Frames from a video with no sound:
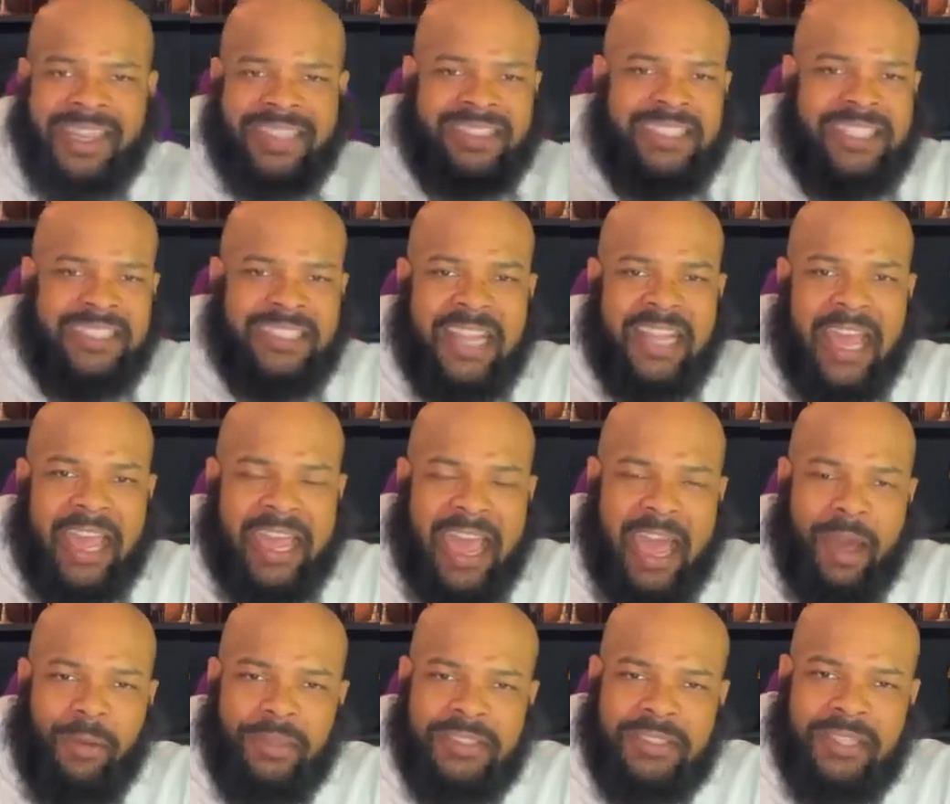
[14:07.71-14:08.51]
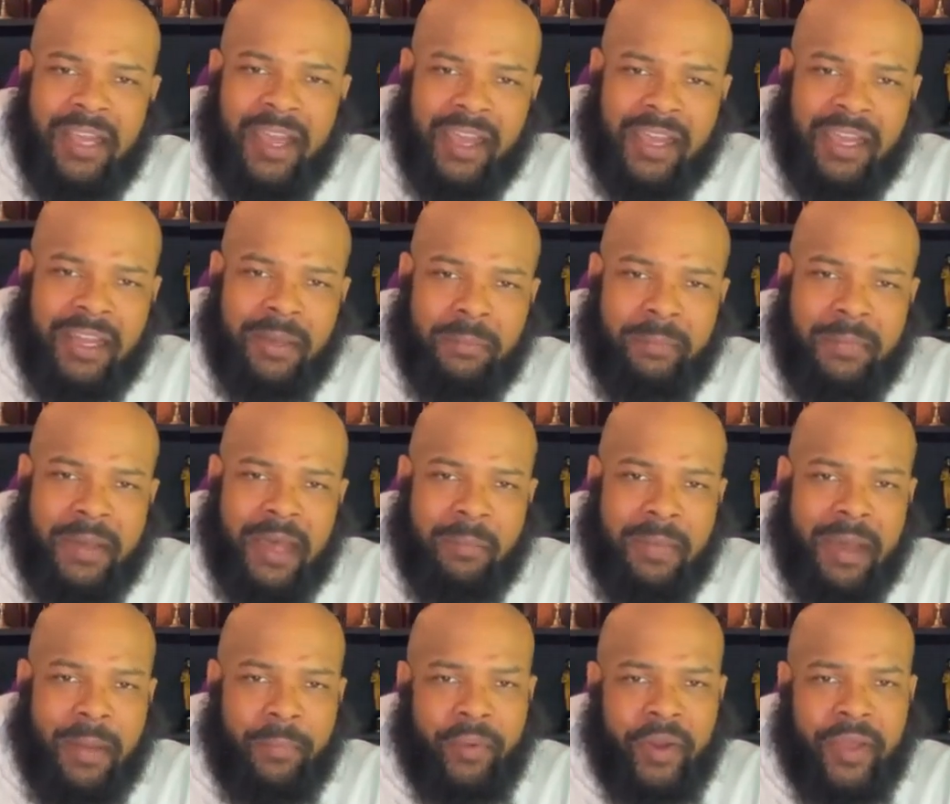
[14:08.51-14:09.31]
Just like I was talking
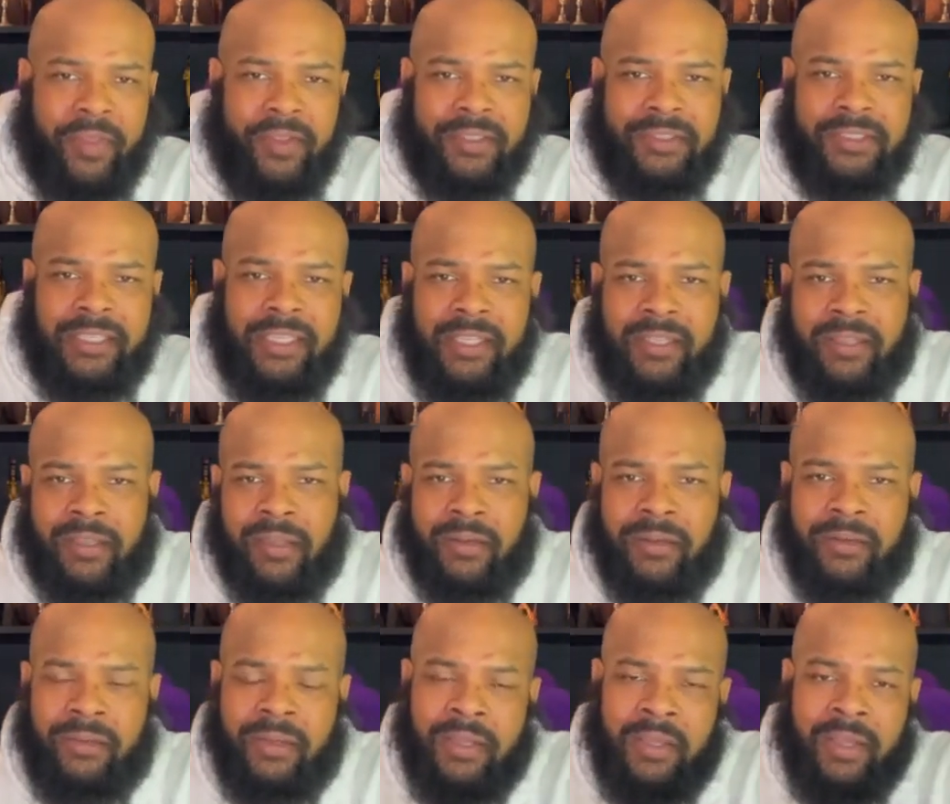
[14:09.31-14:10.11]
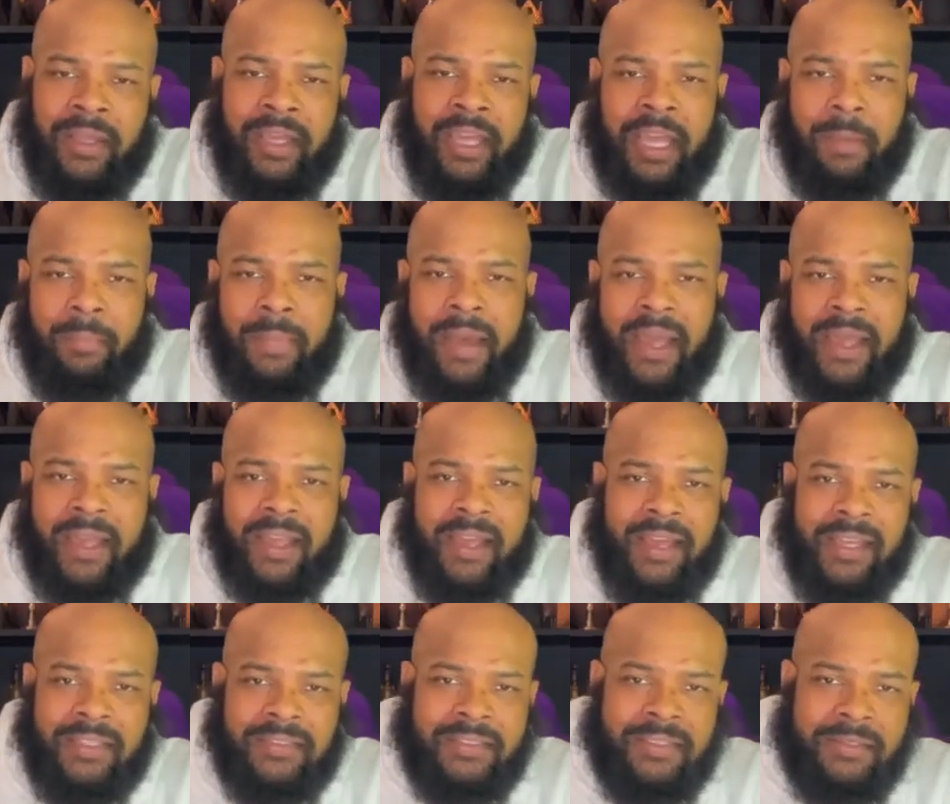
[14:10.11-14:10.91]
about my brother Tico and my
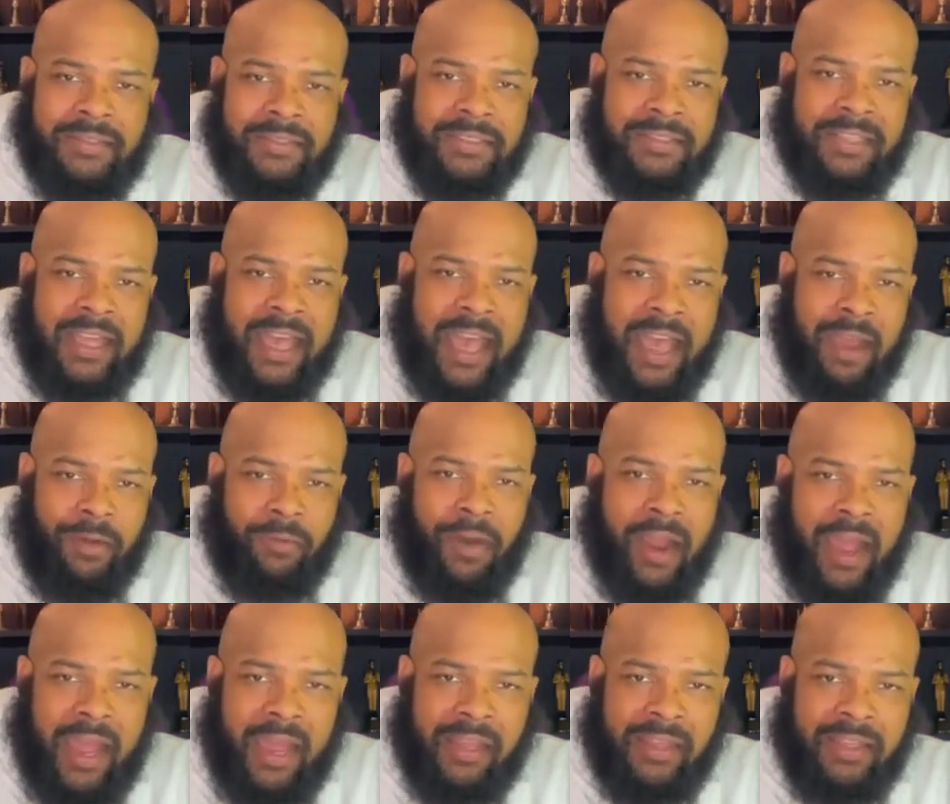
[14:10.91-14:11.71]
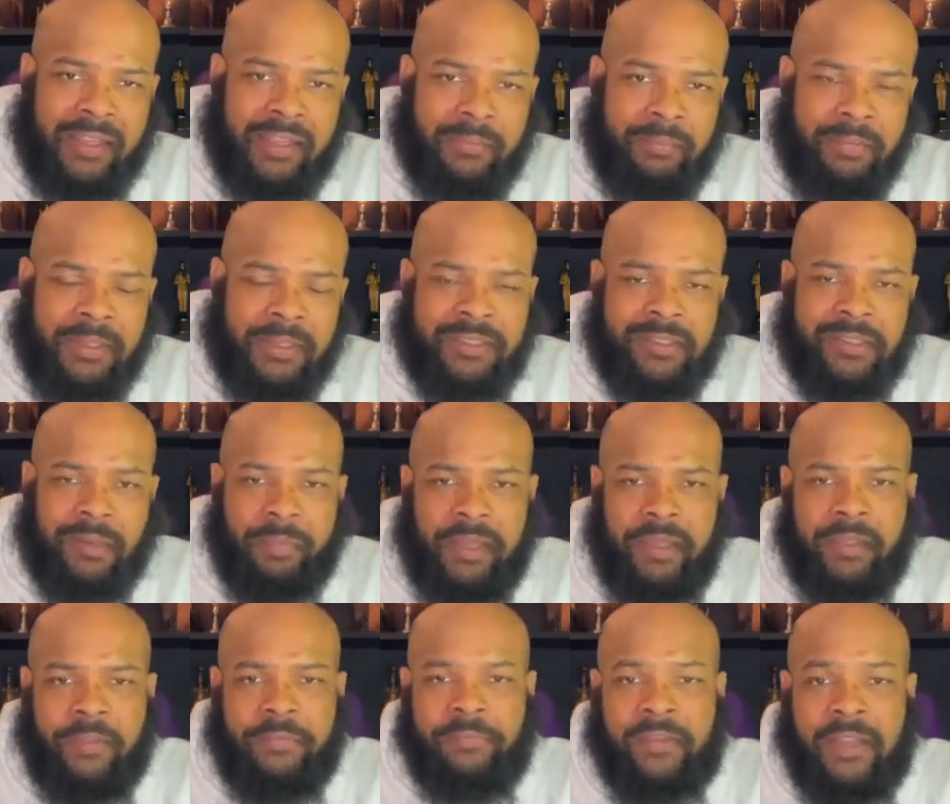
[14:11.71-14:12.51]
cousin Scott Riley, Mr.
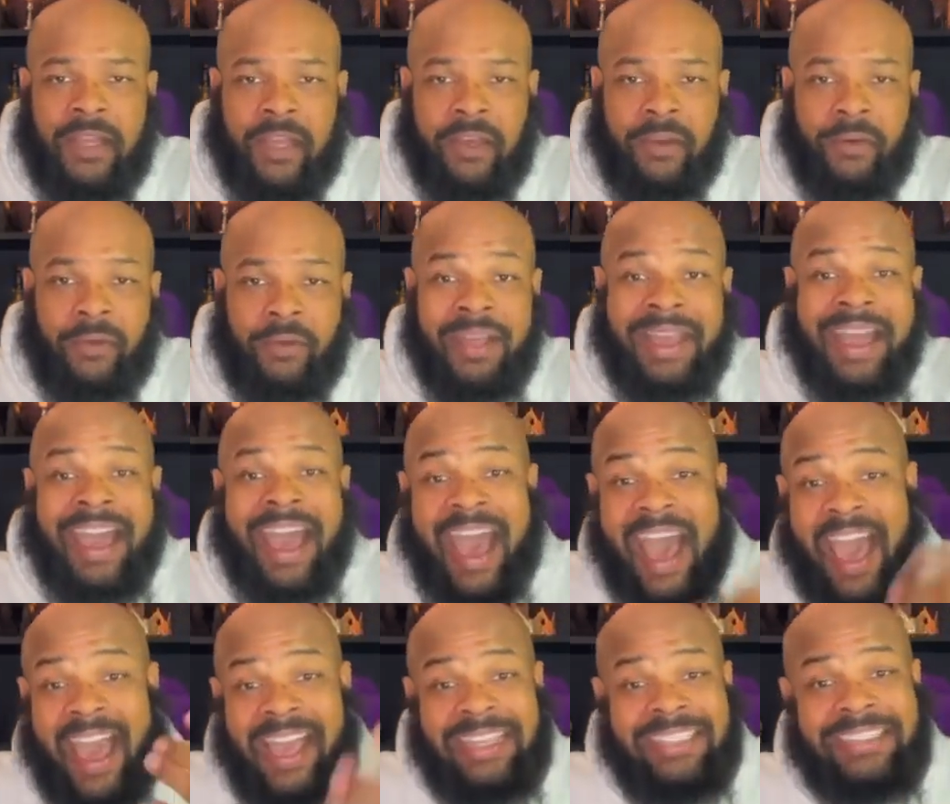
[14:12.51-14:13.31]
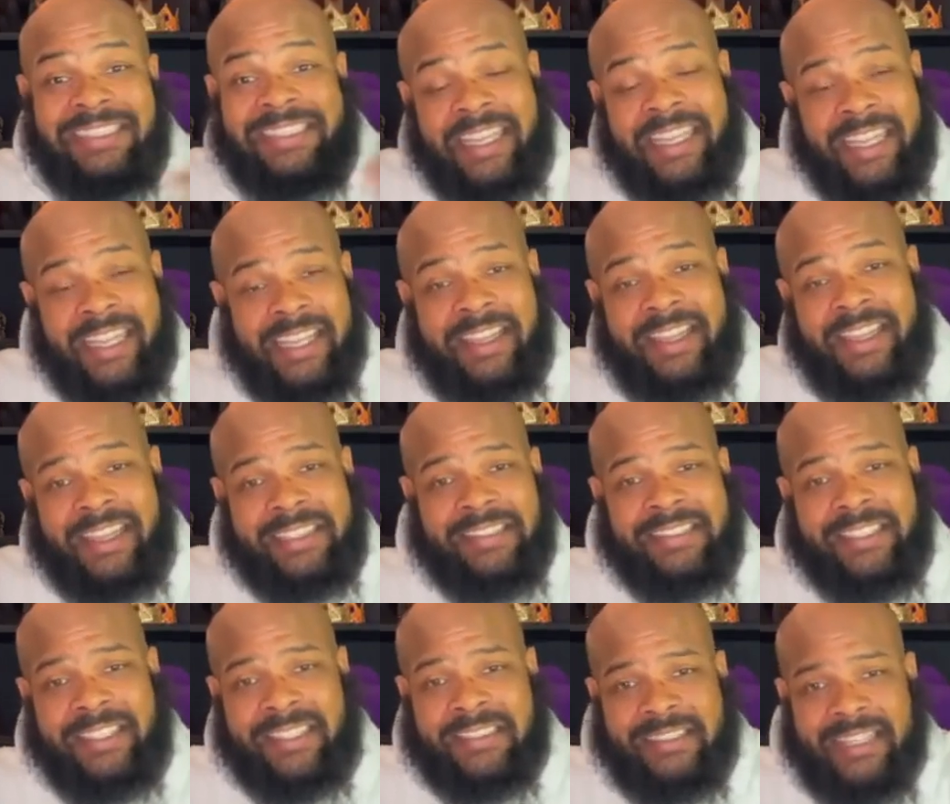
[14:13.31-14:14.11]
Be the Flow, I see
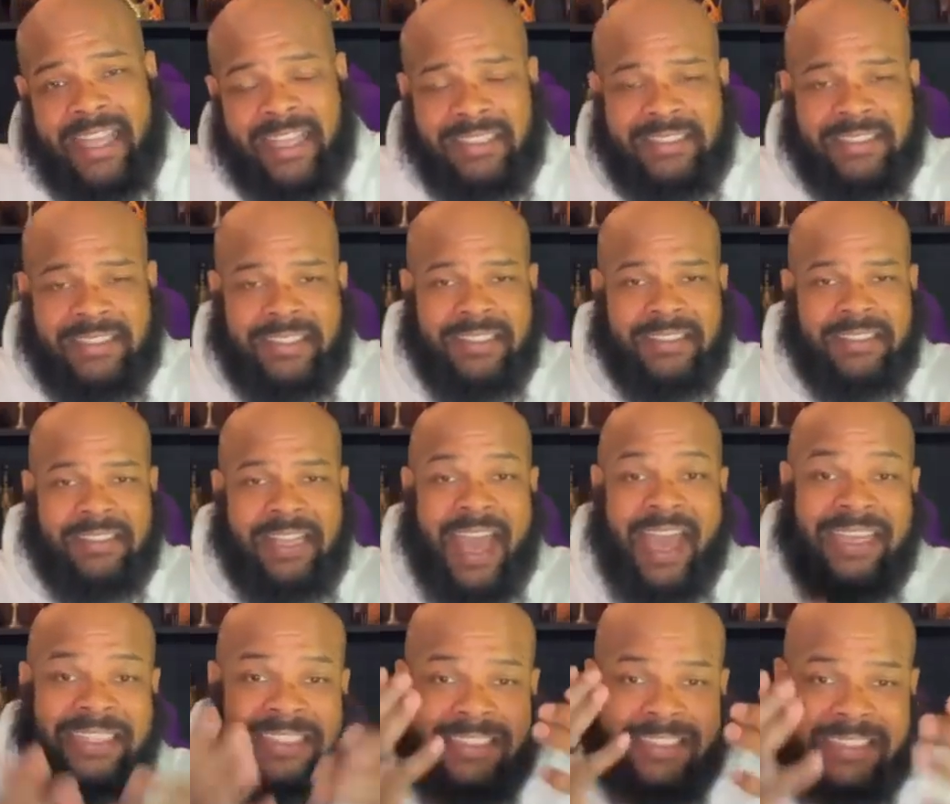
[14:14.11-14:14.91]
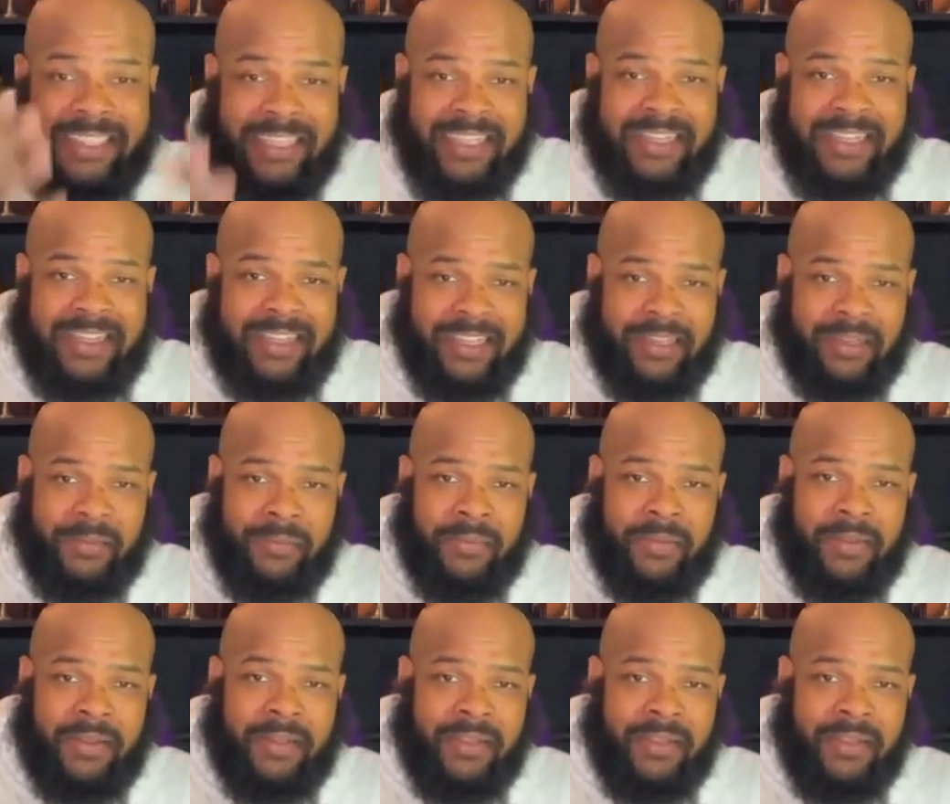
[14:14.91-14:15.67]
these successes. I see them.